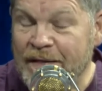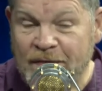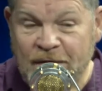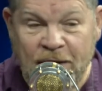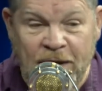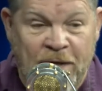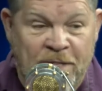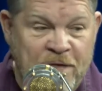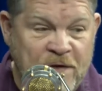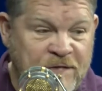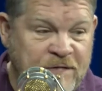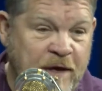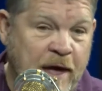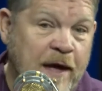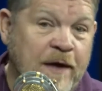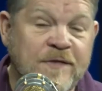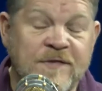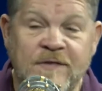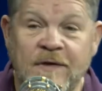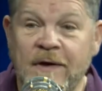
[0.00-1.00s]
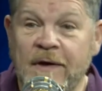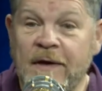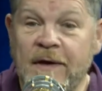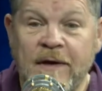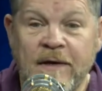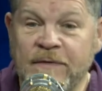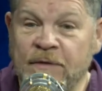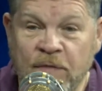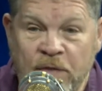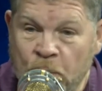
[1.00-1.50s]
In this case,
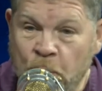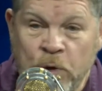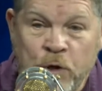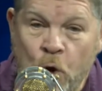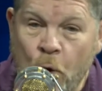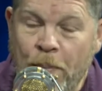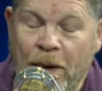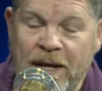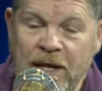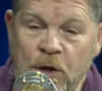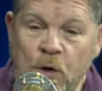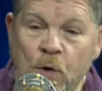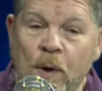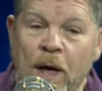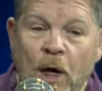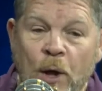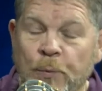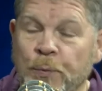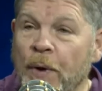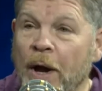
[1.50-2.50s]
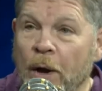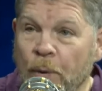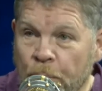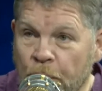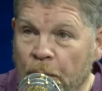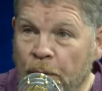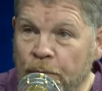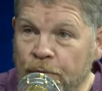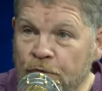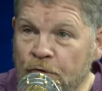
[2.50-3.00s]
there were nobody who held
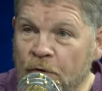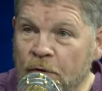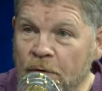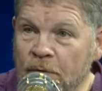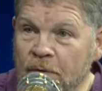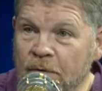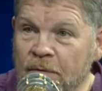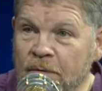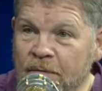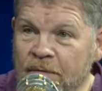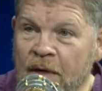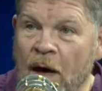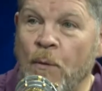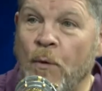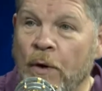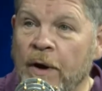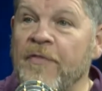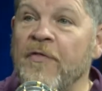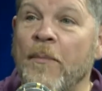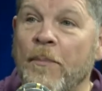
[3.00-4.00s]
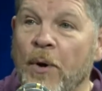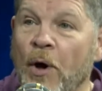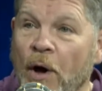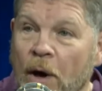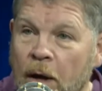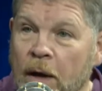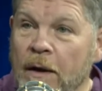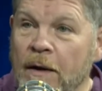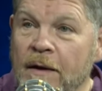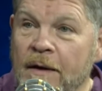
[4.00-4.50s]
railroads that were in the
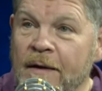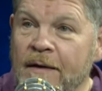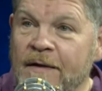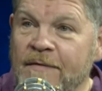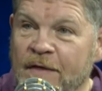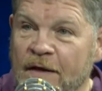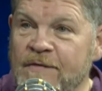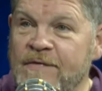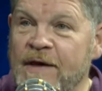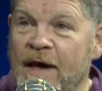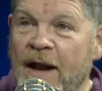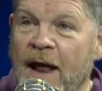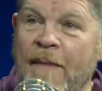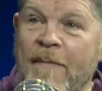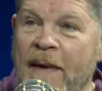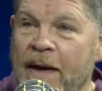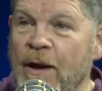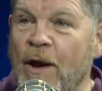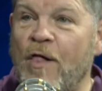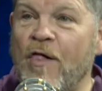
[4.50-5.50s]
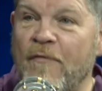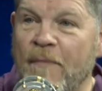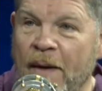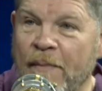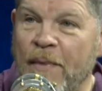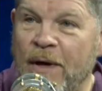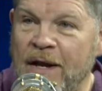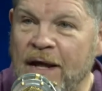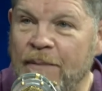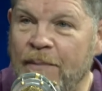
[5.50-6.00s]
book that said, I made all of my
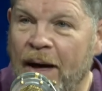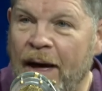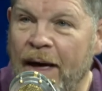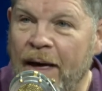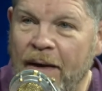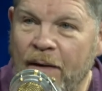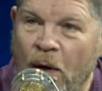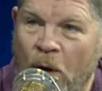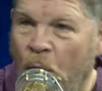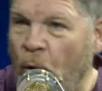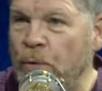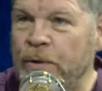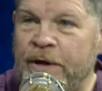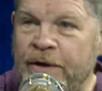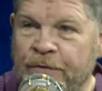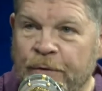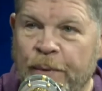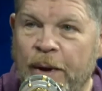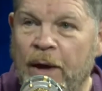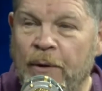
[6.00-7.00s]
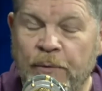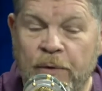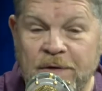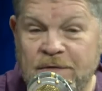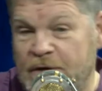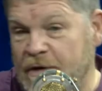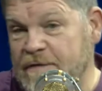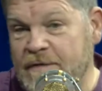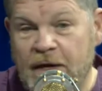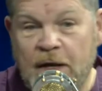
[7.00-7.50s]
money by holding the
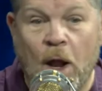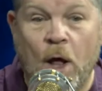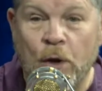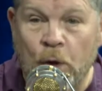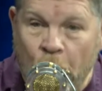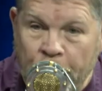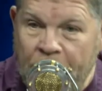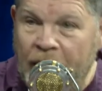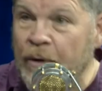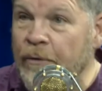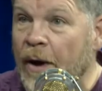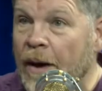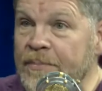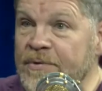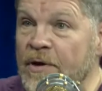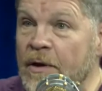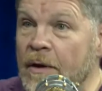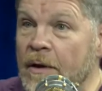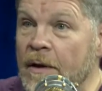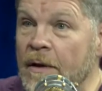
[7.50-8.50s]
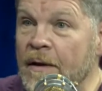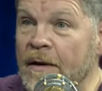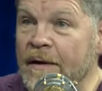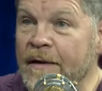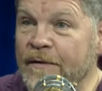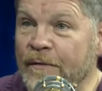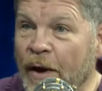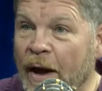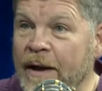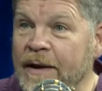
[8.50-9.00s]
railroads, because they'd all gone bankrupt,
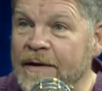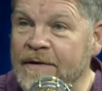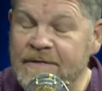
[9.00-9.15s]
right?